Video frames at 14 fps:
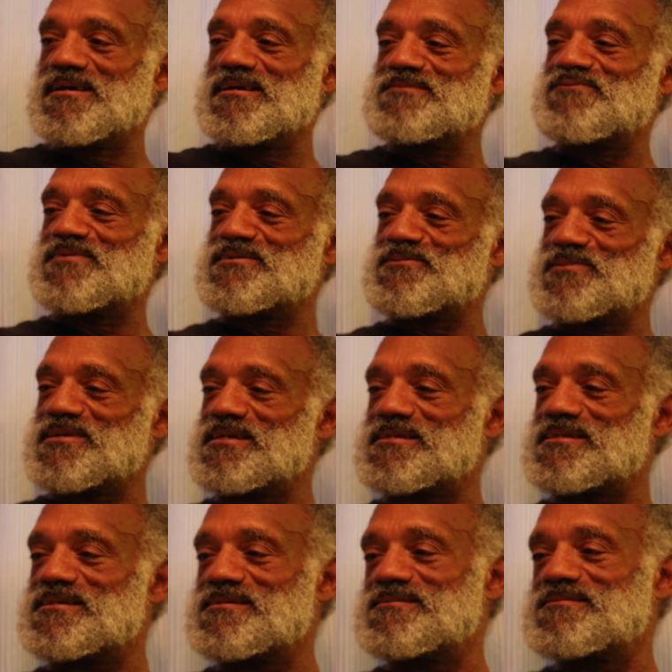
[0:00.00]
it's fun to
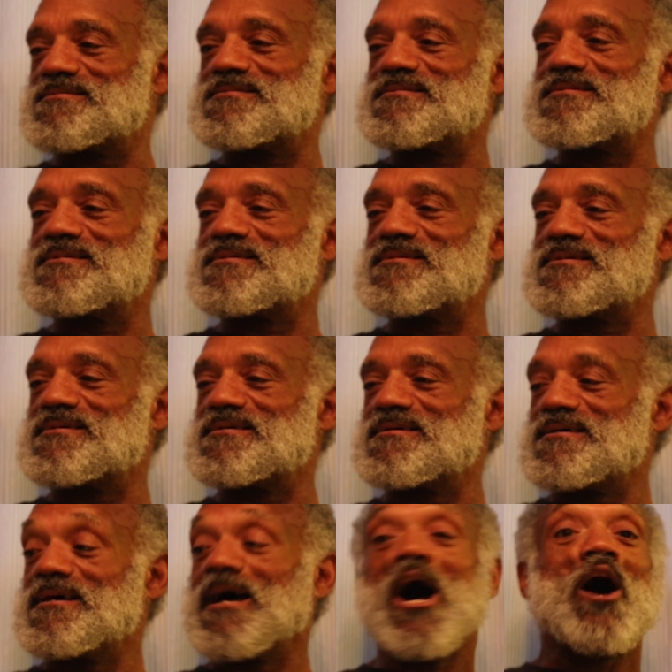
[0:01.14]
read.
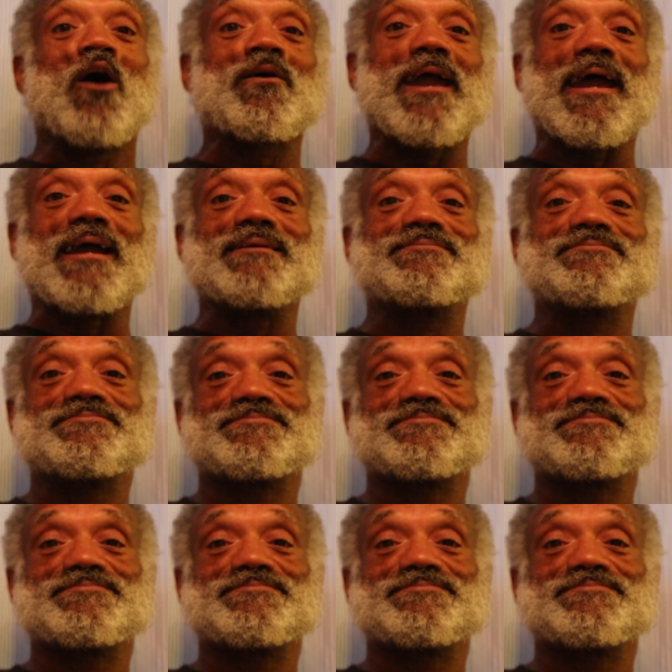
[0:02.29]
Okay.